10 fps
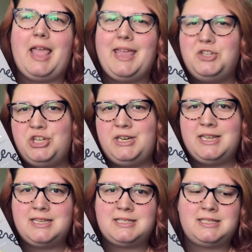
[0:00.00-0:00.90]

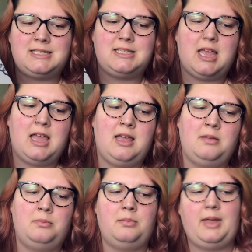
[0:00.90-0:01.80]
edginess
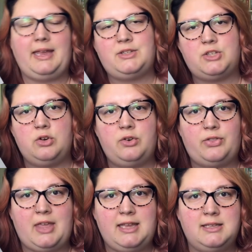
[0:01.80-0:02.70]
um, and certain
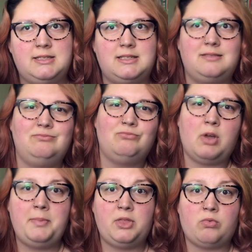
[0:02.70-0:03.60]
things
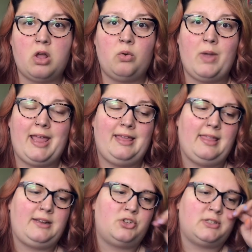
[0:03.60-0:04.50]
rub me the wrong way,
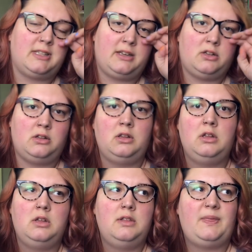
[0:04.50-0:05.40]
like just little
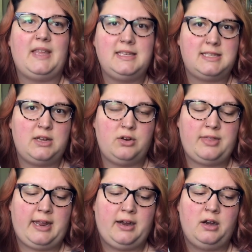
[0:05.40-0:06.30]
things here
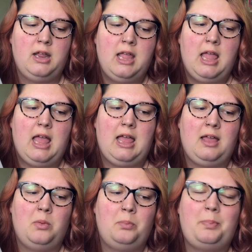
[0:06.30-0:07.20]
and there.
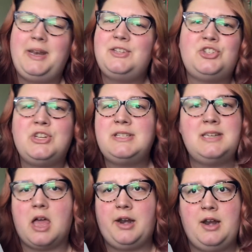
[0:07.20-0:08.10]
Um, but it's just
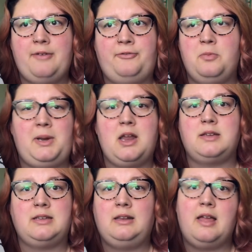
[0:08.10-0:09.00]
not enough for me
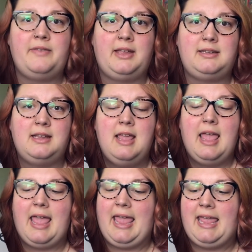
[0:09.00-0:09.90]
not to love it.
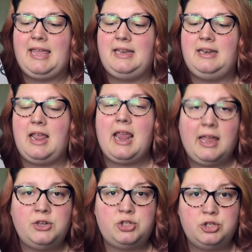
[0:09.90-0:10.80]
And, and
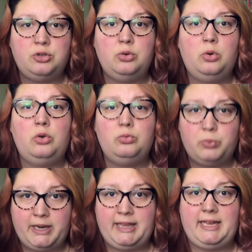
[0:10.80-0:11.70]
I do
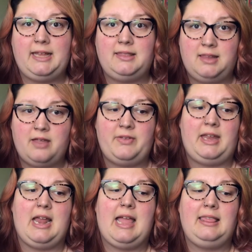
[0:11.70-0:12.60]
really love
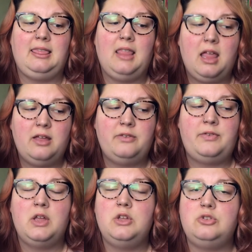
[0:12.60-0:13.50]
it. I
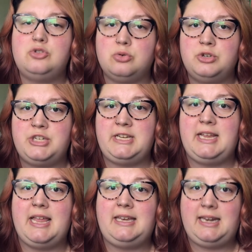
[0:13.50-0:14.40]
love
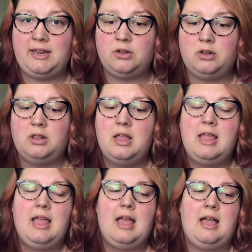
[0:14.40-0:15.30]
Georgie and Neil.
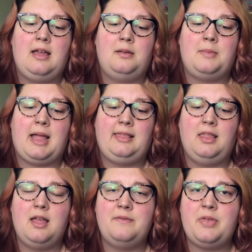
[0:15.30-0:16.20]
Um, I
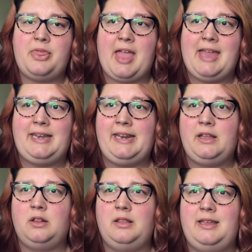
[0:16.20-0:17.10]
love that
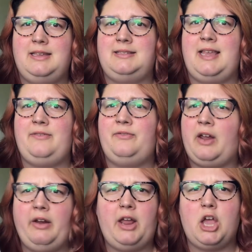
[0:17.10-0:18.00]
Neil is a
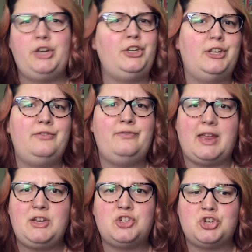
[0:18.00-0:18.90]
very
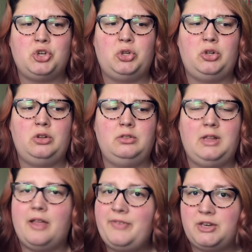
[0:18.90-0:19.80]
unconventional
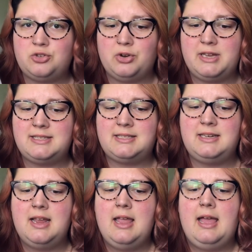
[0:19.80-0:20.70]
love
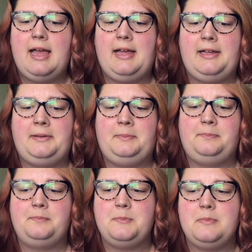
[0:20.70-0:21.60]
interest.
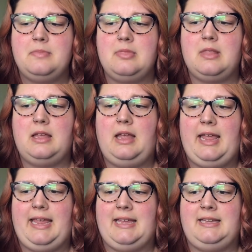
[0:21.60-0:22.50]
Um,
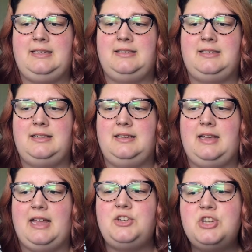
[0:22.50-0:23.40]
and
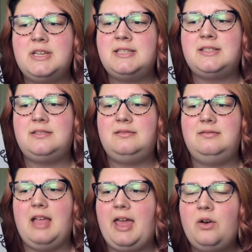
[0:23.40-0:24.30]
I just,
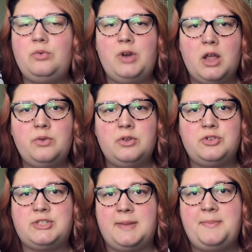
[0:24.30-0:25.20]
I don't know,
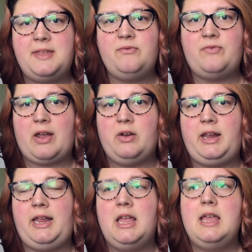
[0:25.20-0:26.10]
there's something
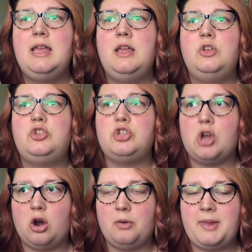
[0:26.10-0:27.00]
very
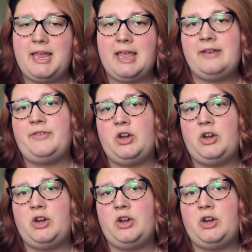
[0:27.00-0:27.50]
charming and